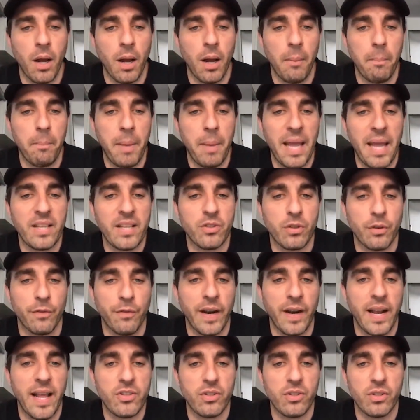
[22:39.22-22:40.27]
banks or
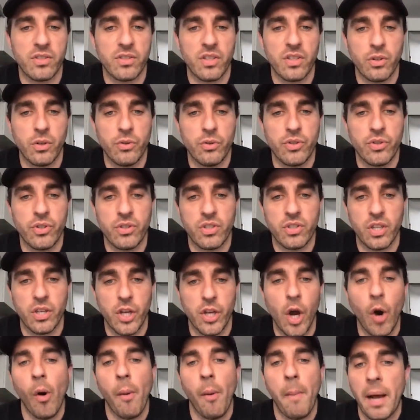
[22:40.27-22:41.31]
financial institutions to
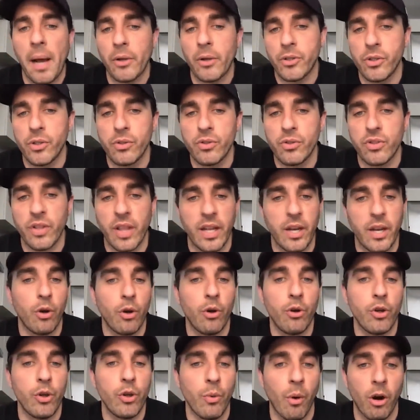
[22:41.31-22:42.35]
know about you, so they know
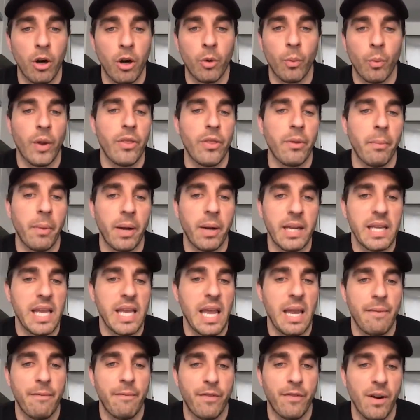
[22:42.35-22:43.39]
who you are, where the money
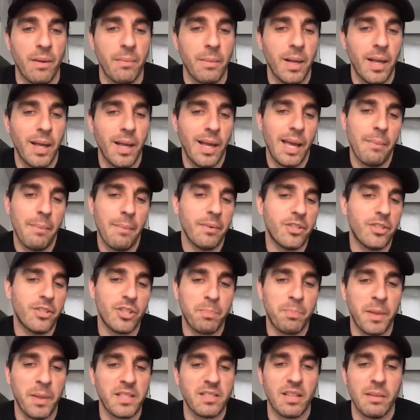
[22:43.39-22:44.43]
came from, and
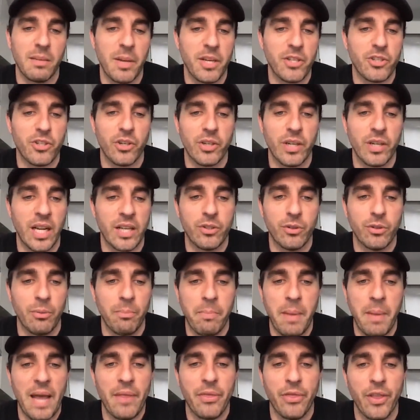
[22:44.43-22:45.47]
just basically make sure you're not doing
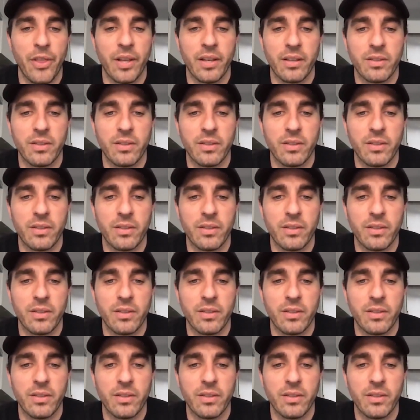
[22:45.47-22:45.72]
bad things.